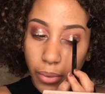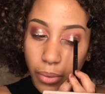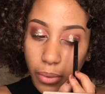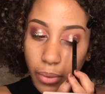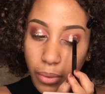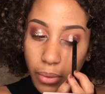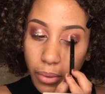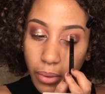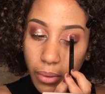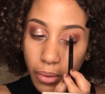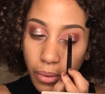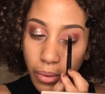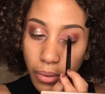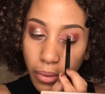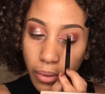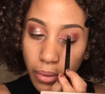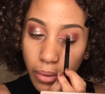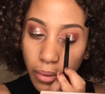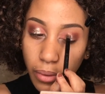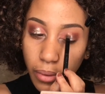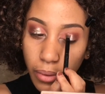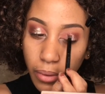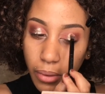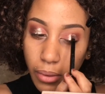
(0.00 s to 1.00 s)

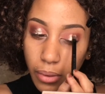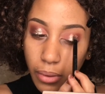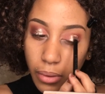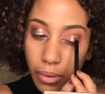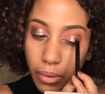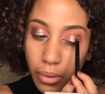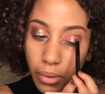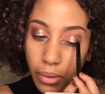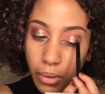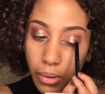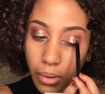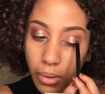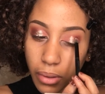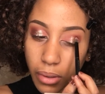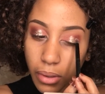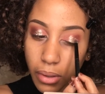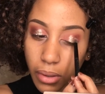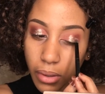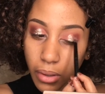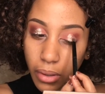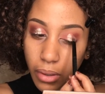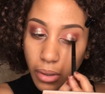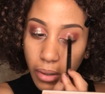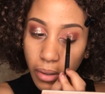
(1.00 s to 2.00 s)

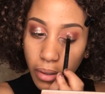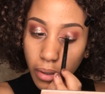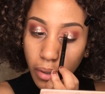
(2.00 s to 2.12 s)
Nobody speaks.